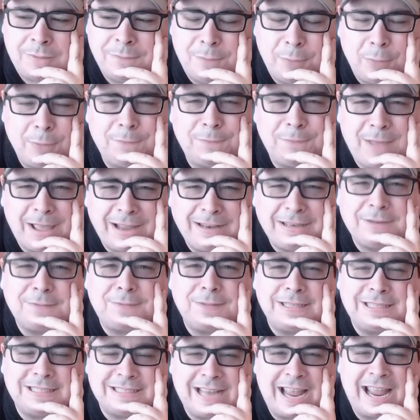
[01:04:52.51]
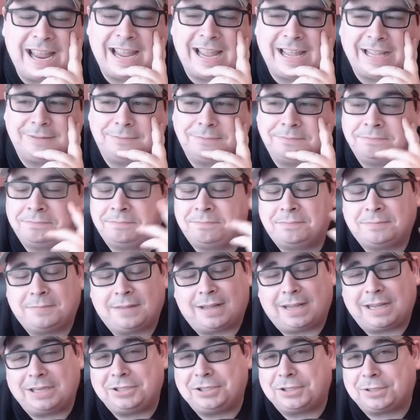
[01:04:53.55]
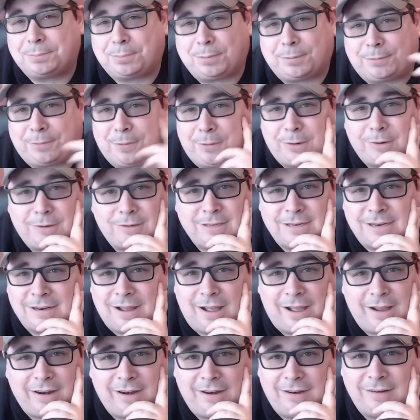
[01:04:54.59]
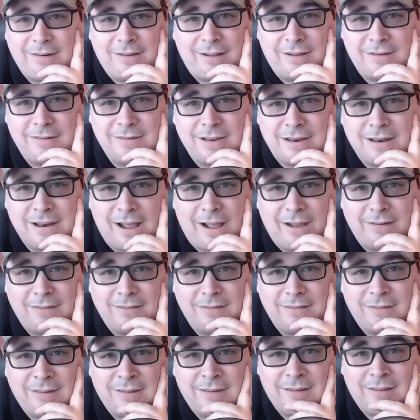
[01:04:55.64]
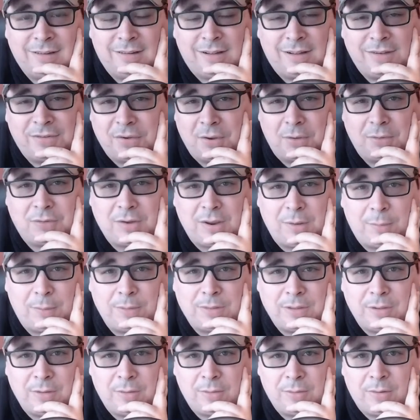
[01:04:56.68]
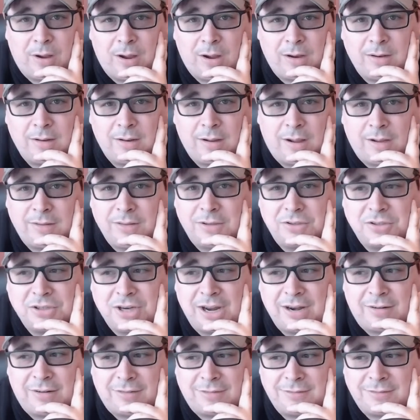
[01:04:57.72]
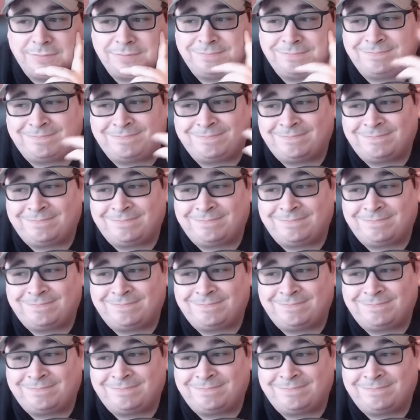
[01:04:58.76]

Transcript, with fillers: for effectively saying, "I just prefer to not uh, to not associate with you on on the channel,"